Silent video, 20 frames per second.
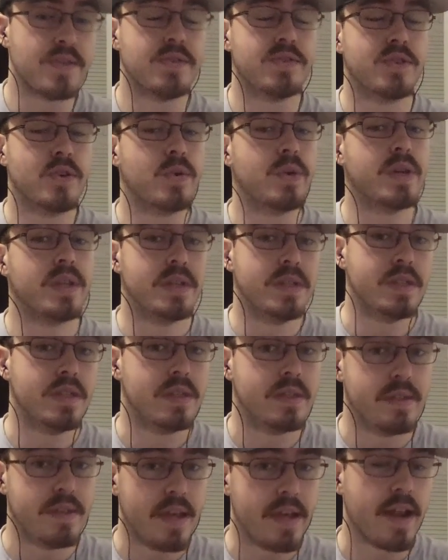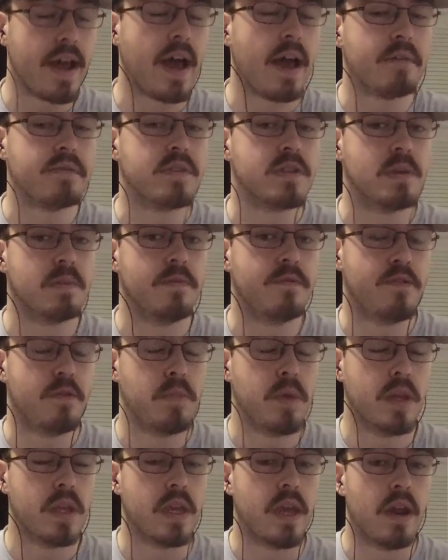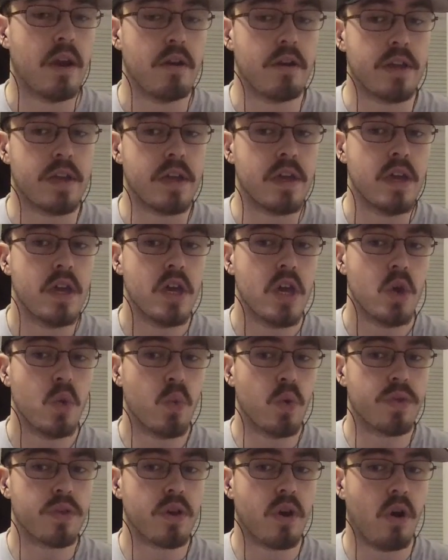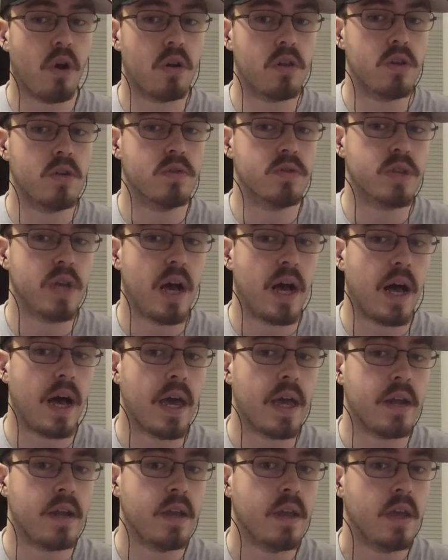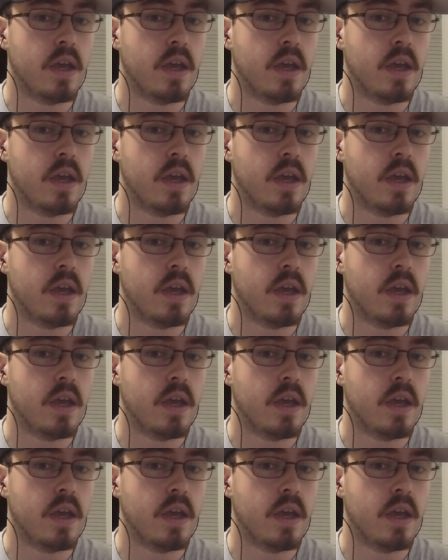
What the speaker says: So he did have some familiarity with Carlos Hyde.